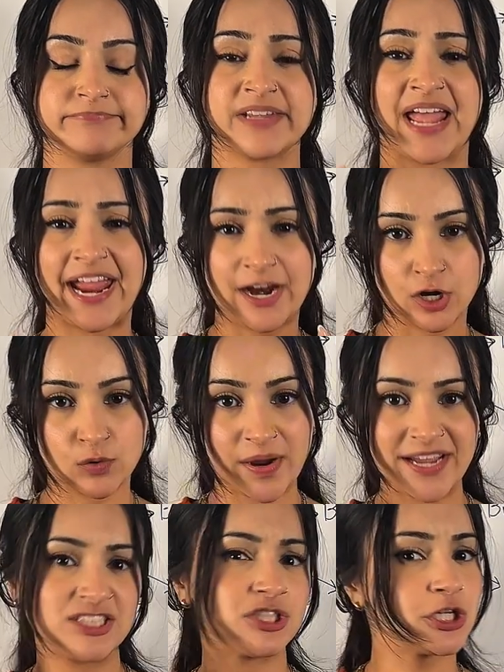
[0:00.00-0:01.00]

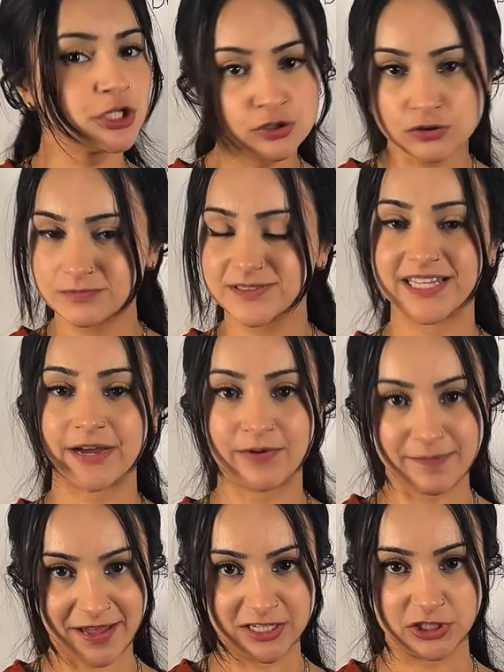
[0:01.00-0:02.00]
airway tubes that we
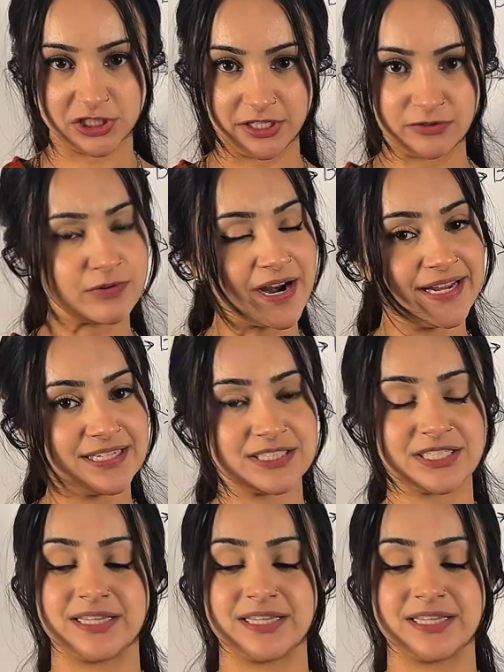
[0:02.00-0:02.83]
mentioned, right?